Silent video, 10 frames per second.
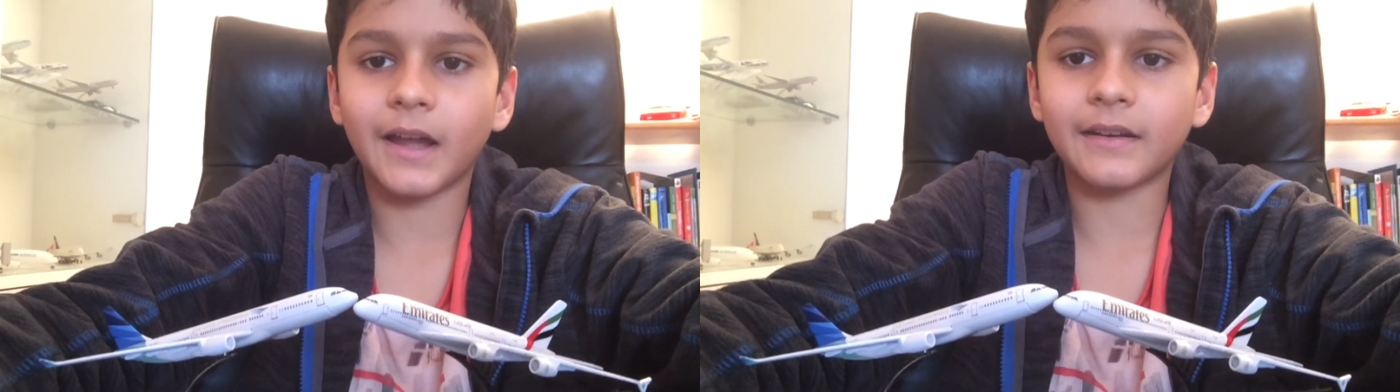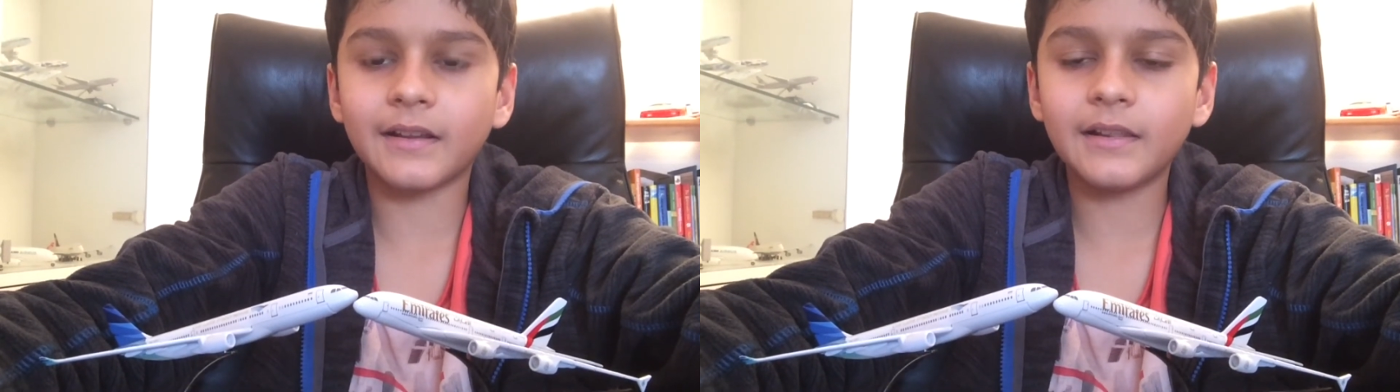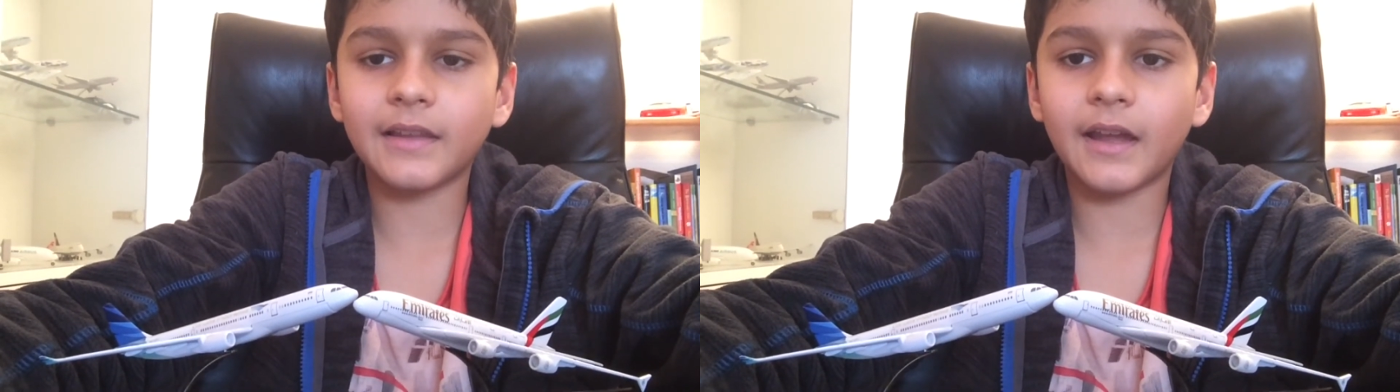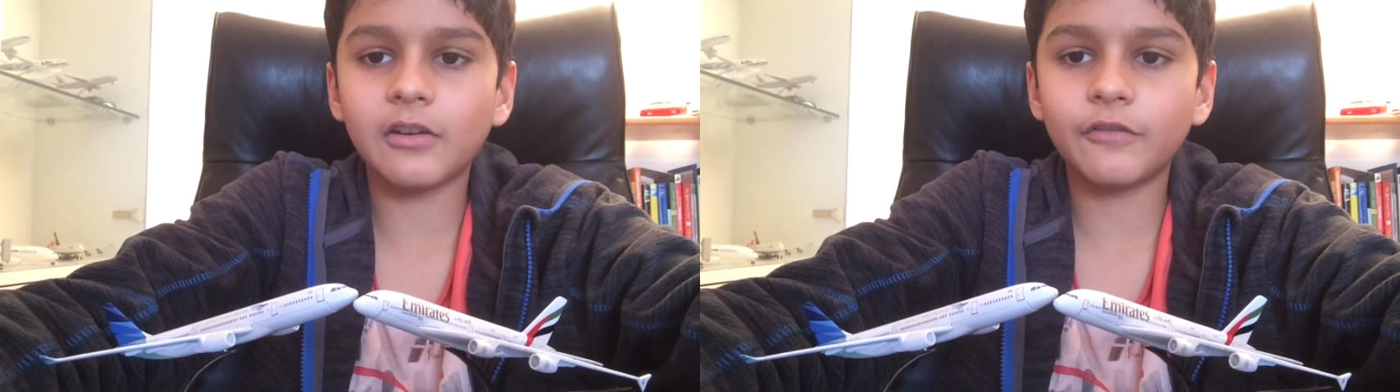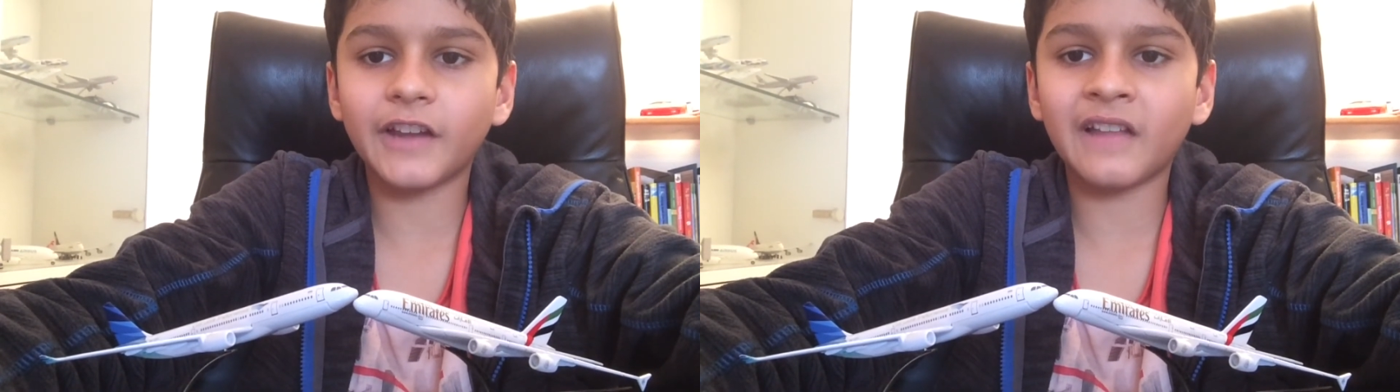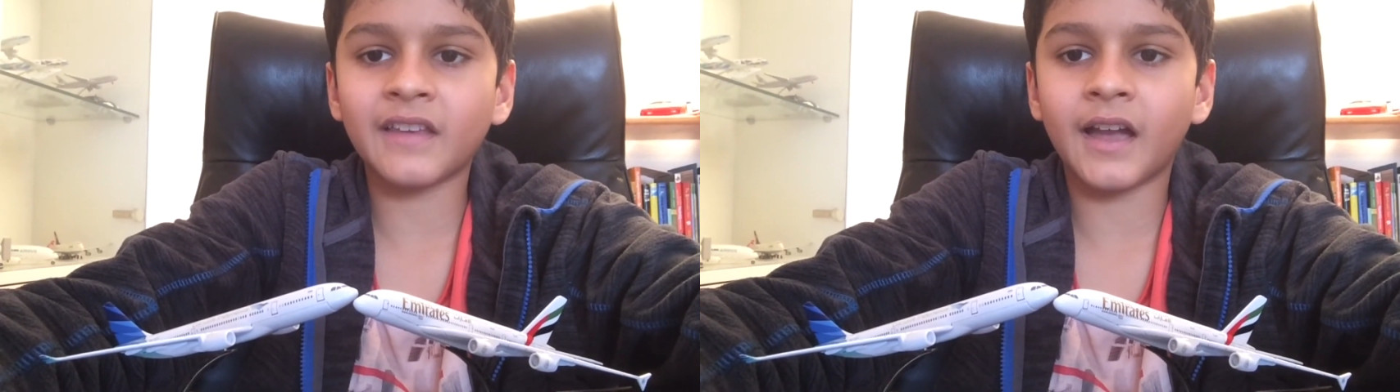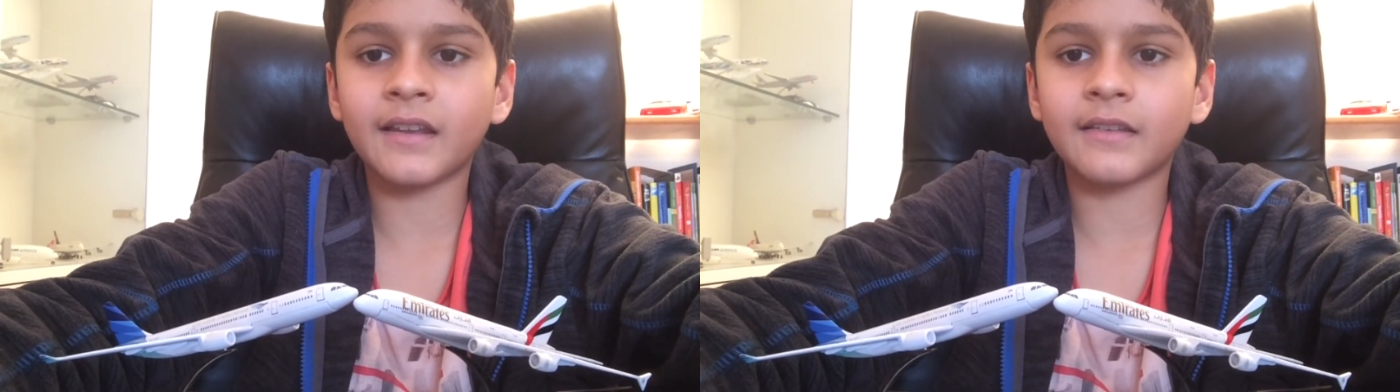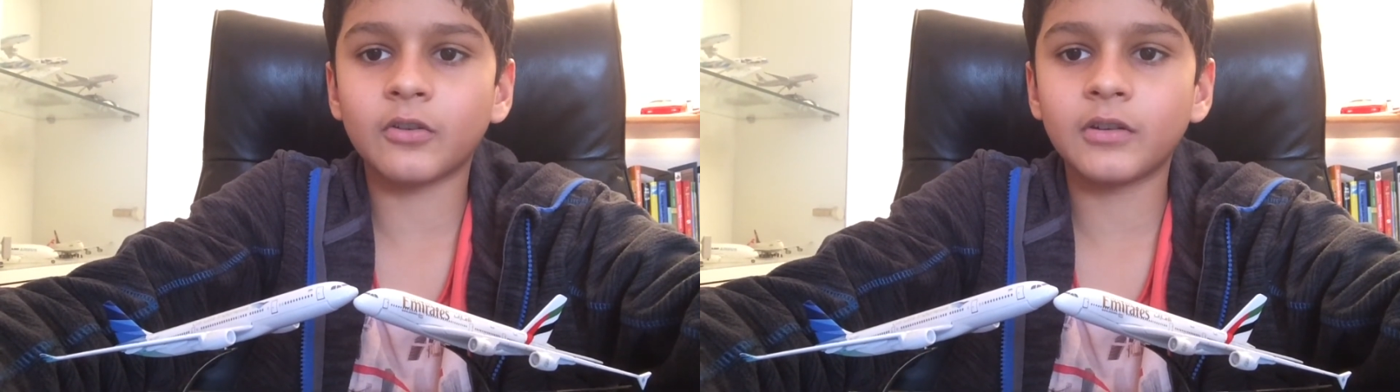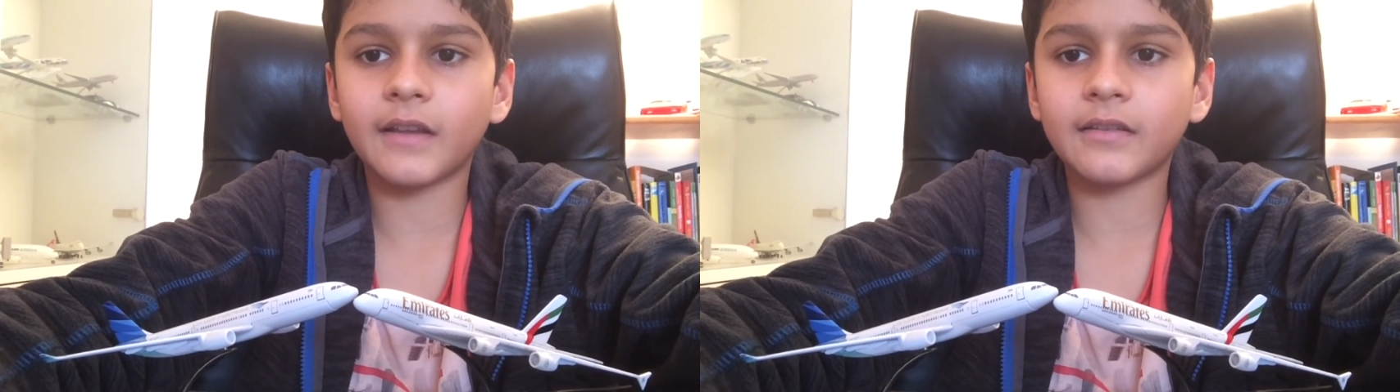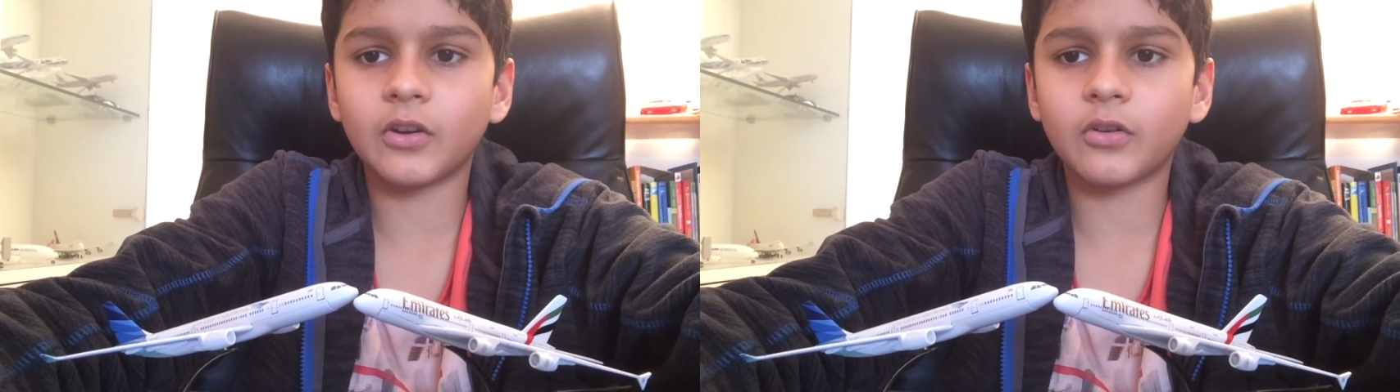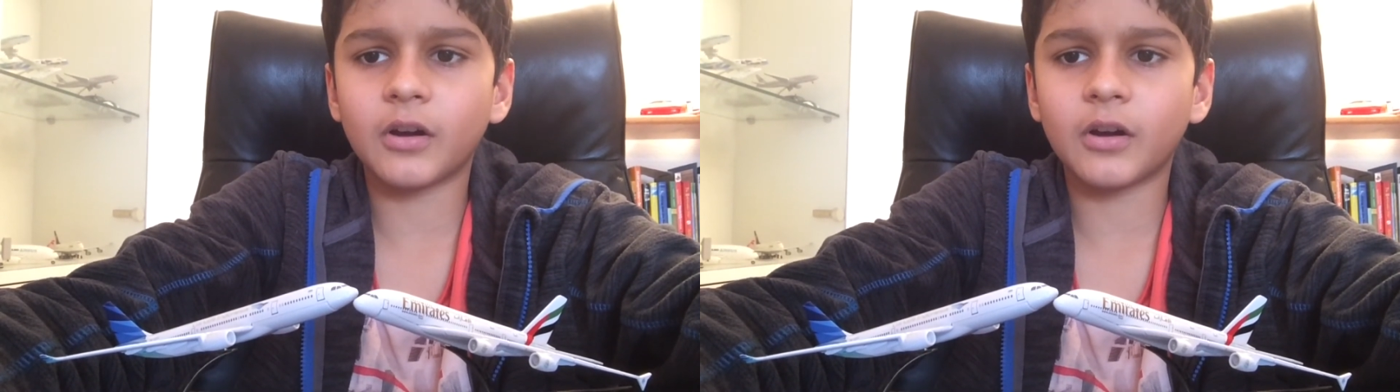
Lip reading: Until then, Lufthansa had as good as no